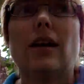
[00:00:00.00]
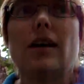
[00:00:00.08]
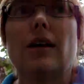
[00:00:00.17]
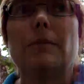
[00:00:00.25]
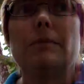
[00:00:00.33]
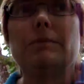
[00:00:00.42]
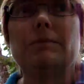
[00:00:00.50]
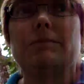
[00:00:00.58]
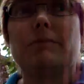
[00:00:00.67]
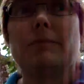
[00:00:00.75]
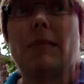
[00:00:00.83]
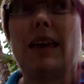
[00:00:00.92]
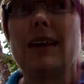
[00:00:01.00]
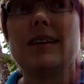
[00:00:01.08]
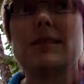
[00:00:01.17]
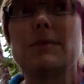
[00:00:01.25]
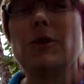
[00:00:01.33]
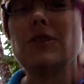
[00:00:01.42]
Heck,
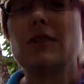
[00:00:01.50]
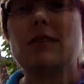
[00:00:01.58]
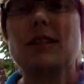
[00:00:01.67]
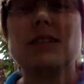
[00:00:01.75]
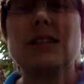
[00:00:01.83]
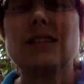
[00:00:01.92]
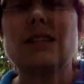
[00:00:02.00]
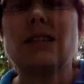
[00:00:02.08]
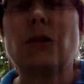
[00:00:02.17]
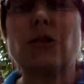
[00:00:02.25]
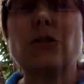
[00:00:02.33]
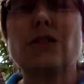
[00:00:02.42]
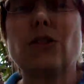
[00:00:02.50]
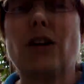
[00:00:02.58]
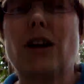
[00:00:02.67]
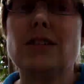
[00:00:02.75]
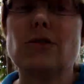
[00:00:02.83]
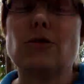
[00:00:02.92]
it's less than most of your
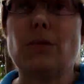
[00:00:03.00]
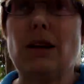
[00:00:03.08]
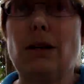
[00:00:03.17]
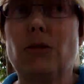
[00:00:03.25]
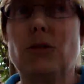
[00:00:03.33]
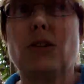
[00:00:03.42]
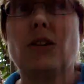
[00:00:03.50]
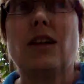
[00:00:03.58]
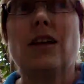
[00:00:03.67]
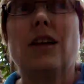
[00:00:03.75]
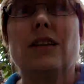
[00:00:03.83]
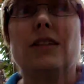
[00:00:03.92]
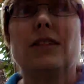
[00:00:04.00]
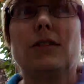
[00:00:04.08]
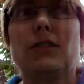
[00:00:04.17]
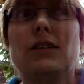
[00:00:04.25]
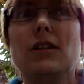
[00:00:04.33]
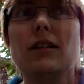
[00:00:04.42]
high school papers. So
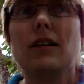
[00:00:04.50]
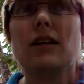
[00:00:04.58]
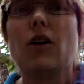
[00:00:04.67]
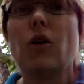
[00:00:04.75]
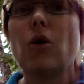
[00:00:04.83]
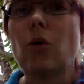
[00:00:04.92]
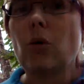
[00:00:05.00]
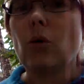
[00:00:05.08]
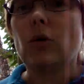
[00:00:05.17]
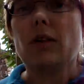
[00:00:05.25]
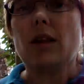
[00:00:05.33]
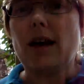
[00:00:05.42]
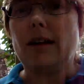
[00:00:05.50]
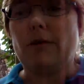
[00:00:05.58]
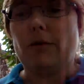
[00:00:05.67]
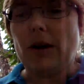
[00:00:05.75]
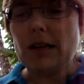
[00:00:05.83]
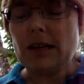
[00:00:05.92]
it's not a whole lot
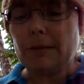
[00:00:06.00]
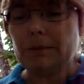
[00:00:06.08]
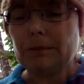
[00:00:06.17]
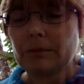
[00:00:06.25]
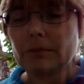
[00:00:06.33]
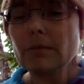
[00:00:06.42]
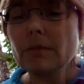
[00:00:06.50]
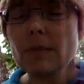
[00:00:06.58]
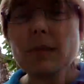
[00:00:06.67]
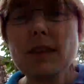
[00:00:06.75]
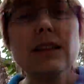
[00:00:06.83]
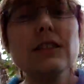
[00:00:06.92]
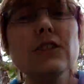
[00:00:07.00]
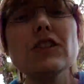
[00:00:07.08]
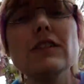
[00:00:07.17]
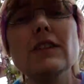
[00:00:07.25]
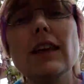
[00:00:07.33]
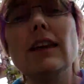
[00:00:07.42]
of writing. It's
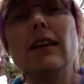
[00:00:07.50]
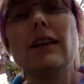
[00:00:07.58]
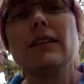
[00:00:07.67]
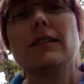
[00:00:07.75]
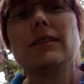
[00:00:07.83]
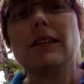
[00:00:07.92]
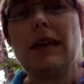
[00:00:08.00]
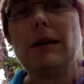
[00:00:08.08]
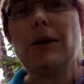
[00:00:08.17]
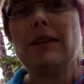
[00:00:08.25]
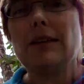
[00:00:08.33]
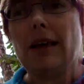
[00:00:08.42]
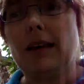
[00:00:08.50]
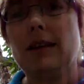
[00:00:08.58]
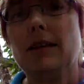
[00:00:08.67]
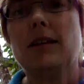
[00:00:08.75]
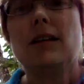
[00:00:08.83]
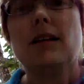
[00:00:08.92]
just taking it day by day,
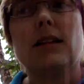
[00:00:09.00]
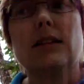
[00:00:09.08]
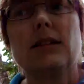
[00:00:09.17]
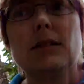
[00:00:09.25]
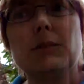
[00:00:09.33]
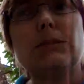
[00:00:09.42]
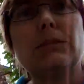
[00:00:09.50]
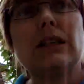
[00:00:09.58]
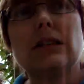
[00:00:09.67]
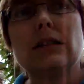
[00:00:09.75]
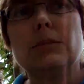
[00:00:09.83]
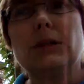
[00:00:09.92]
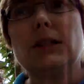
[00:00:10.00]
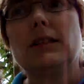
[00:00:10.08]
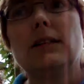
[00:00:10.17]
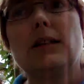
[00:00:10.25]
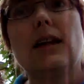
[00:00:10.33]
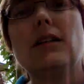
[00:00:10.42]
little bit by little bit,
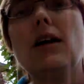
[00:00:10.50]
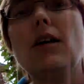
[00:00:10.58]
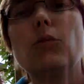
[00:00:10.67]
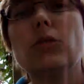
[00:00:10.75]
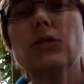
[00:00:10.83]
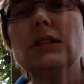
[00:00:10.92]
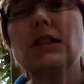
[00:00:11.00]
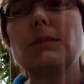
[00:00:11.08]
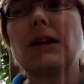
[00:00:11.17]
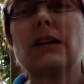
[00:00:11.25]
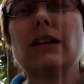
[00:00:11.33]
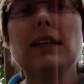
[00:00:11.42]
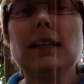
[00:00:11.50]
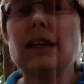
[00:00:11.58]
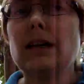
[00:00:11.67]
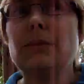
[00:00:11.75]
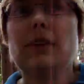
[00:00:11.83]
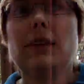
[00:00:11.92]
and not worrying about
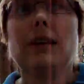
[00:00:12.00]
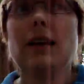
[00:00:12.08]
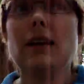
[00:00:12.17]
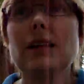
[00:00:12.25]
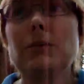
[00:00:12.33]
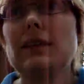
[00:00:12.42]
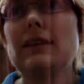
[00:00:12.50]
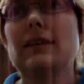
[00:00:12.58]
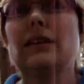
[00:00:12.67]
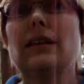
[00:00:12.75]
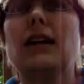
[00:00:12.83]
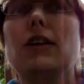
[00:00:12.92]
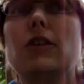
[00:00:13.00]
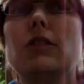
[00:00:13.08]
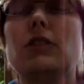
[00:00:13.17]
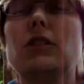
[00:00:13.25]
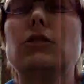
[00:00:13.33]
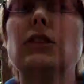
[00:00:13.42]
cleaning up the ugly bits and tying all
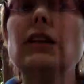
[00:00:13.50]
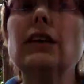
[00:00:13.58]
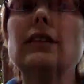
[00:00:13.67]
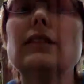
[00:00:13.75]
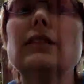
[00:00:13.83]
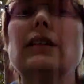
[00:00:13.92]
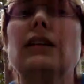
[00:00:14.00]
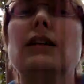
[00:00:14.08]
the loose ends